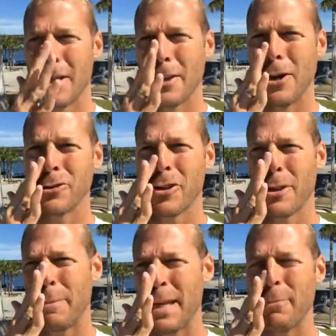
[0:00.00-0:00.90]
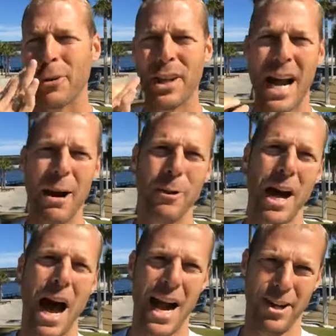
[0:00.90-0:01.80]
Those are the people that I would
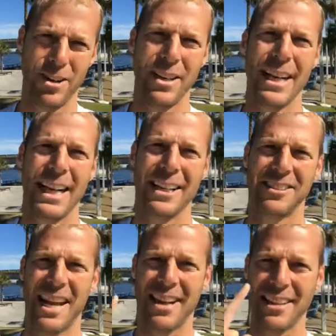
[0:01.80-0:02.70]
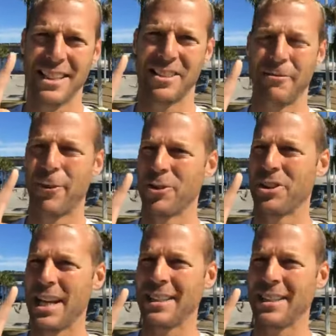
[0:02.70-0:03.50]
hire in a second. That's the first thing.